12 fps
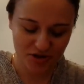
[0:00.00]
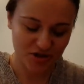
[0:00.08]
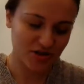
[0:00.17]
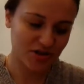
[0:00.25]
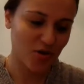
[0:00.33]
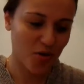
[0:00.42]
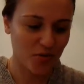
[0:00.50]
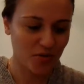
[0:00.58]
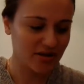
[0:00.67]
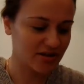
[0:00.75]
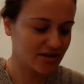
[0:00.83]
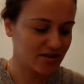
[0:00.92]
She's
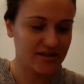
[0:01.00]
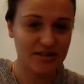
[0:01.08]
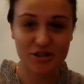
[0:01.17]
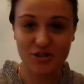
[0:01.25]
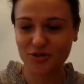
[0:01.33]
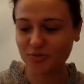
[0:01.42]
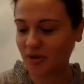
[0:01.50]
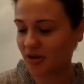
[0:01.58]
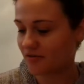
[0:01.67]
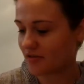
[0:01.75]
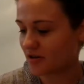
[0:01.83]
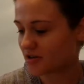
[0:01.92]
always considered
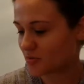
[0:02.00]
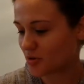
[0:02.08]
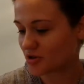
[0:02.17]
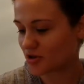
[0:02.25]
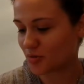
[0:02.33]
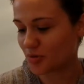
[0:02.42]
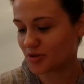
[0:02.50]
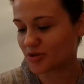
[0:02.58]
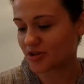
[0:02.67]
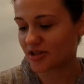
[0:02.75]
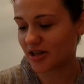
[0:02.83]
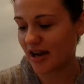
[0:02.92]
me a very special
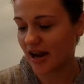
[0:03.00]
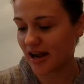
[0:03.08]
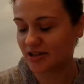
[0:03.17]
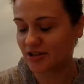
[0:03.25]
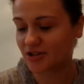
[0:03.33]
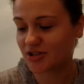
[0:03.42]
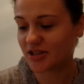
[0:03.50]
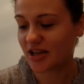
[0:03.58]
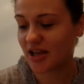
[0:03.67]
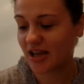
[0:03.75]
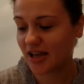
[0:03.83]
person, and I just,